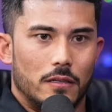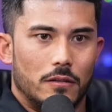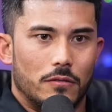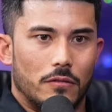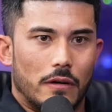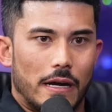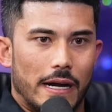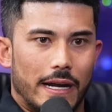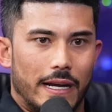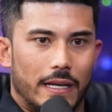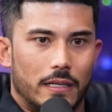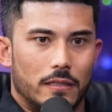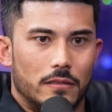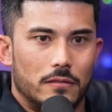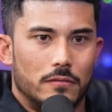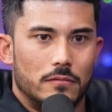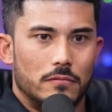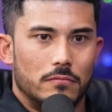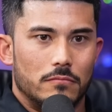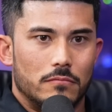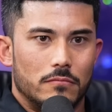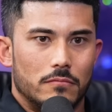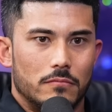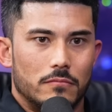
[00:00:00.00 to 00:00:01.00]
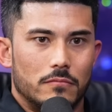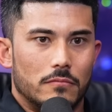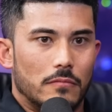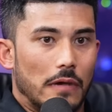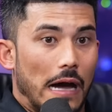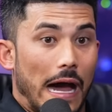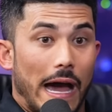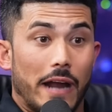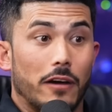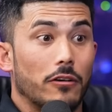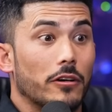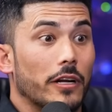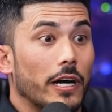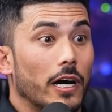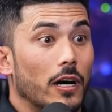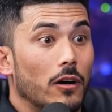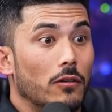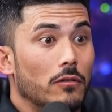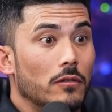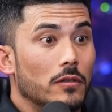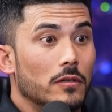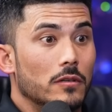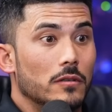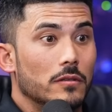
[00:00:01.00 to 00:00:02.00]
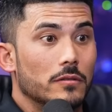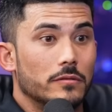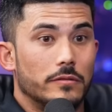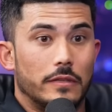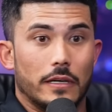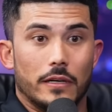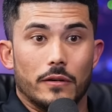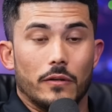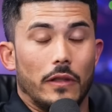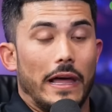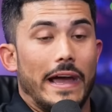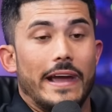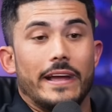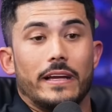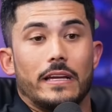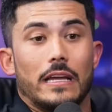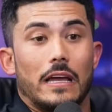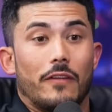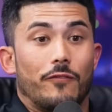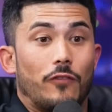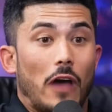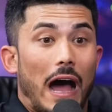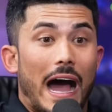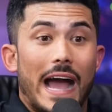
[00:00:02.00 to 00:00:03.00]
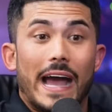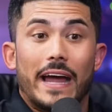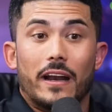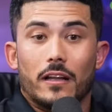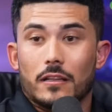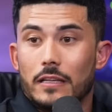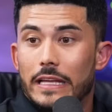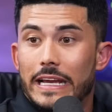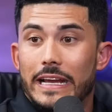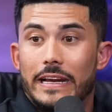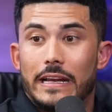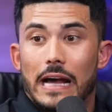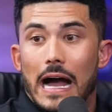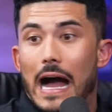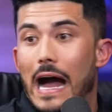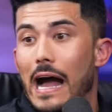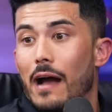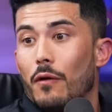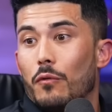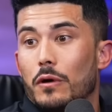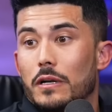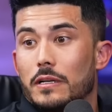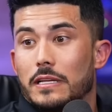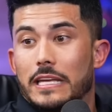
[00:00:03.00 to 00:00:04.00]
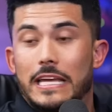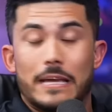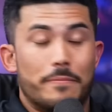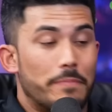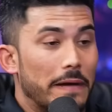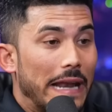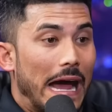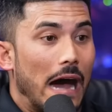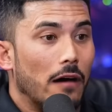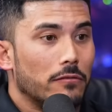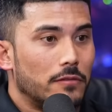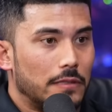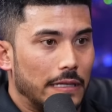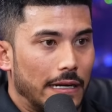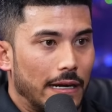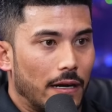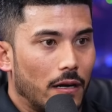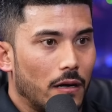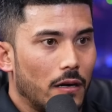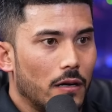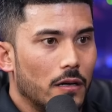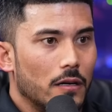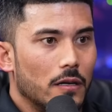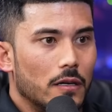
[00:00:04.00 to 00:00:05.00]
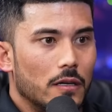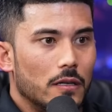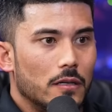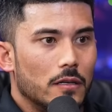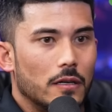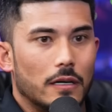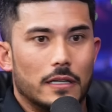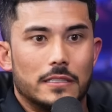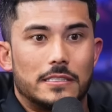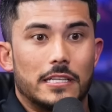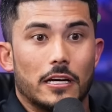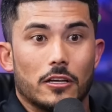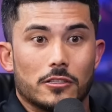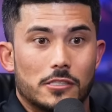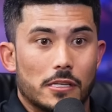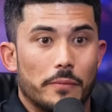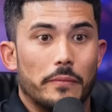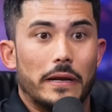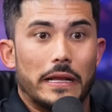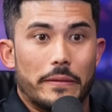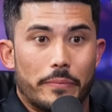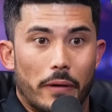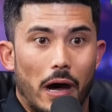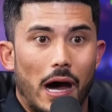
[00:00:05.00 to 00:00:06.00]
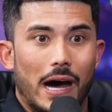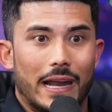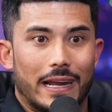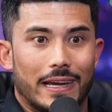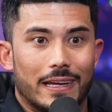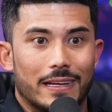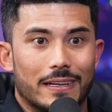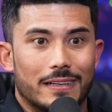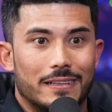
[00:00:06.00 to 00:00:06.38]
right? I don't know. Like, if I had a lead, I would keep it out there until somebody bought it.